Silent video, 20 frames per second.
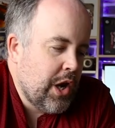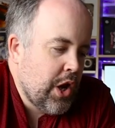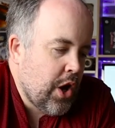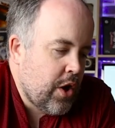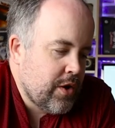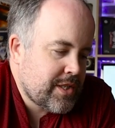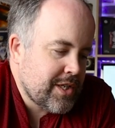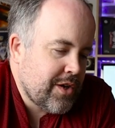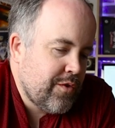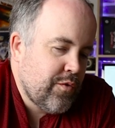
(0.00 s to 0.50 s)
a
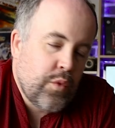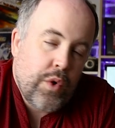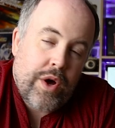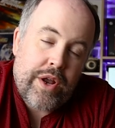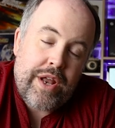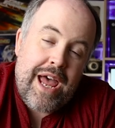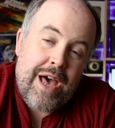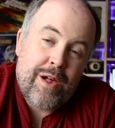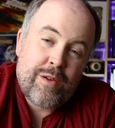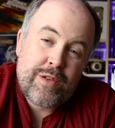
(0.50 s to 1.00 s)
lot of
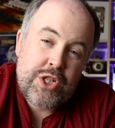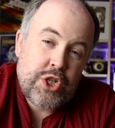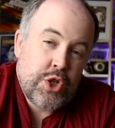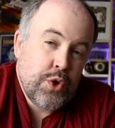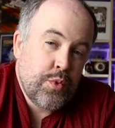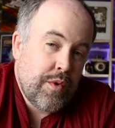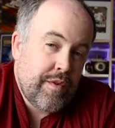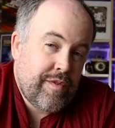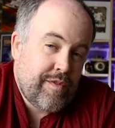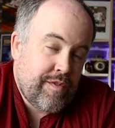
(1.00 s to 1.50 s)
what else
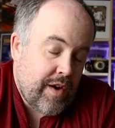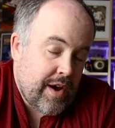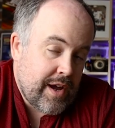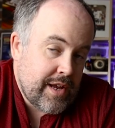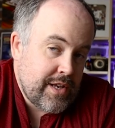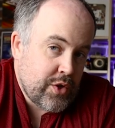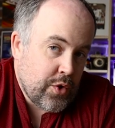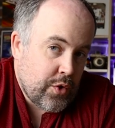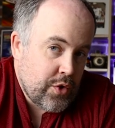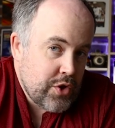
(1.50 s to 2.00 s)
you will
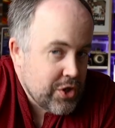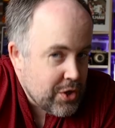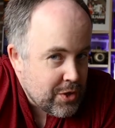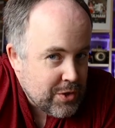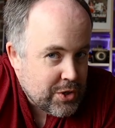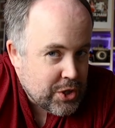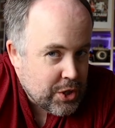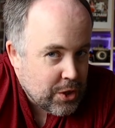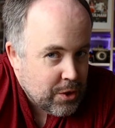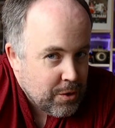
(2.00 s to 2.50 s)
find on
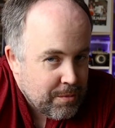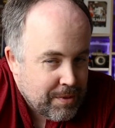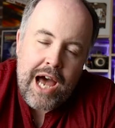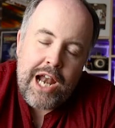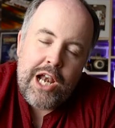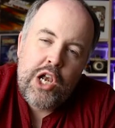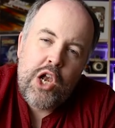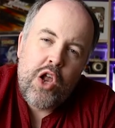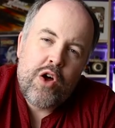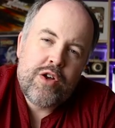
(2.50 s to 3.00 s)
YouTube.
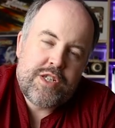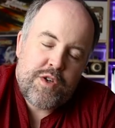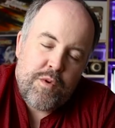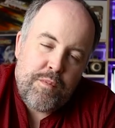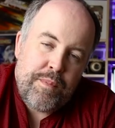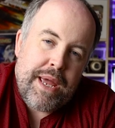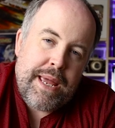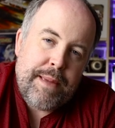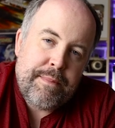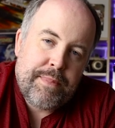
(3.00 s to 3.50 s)
A lot
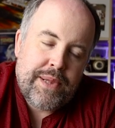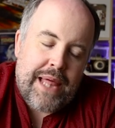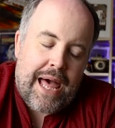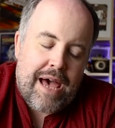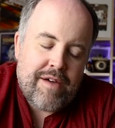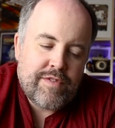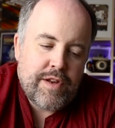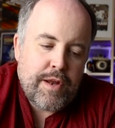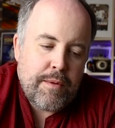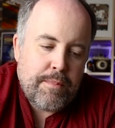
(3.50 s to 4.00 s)
of people
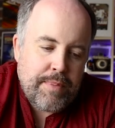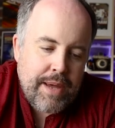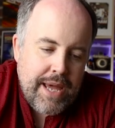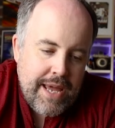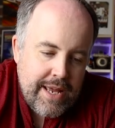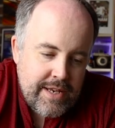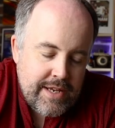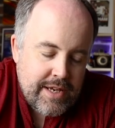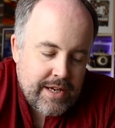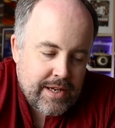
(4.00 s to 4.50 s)
have an
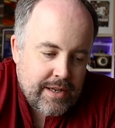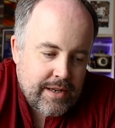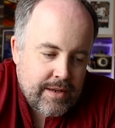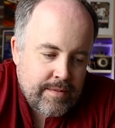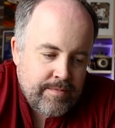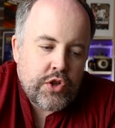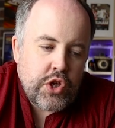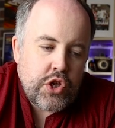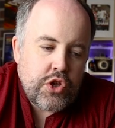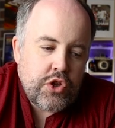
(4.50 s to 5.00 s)

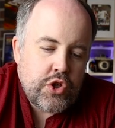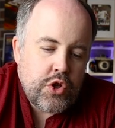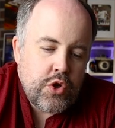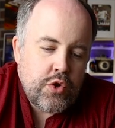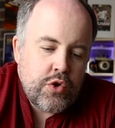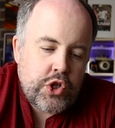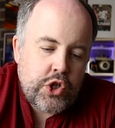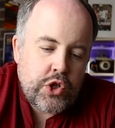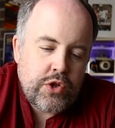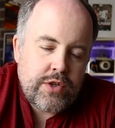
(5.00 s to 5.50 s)
opinion that
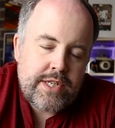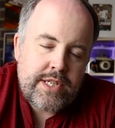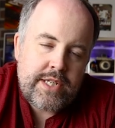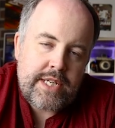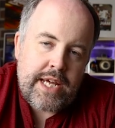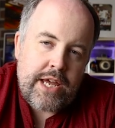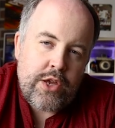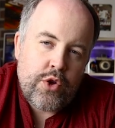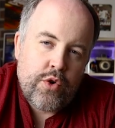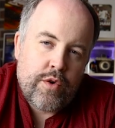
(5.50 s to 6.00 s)
you should
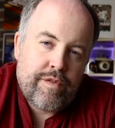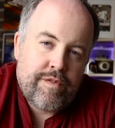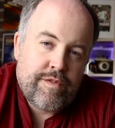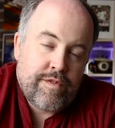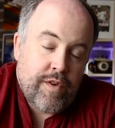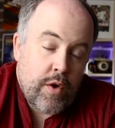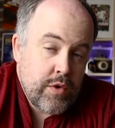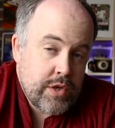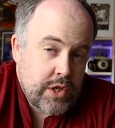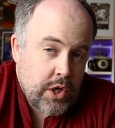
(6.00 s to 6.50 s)
set your
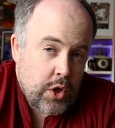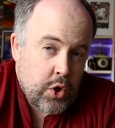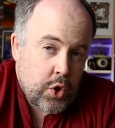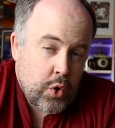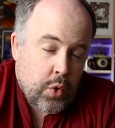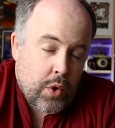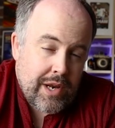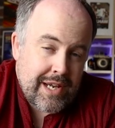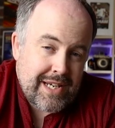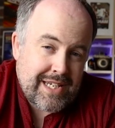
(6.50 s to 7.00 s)
photo
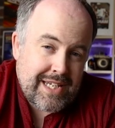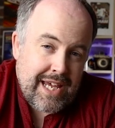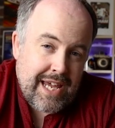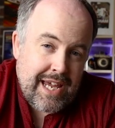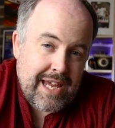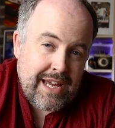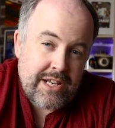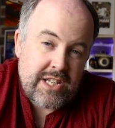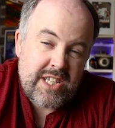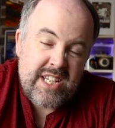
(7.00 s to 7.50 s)

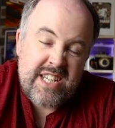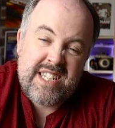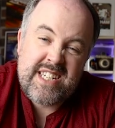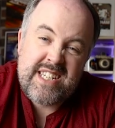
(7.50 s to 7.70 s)
quality to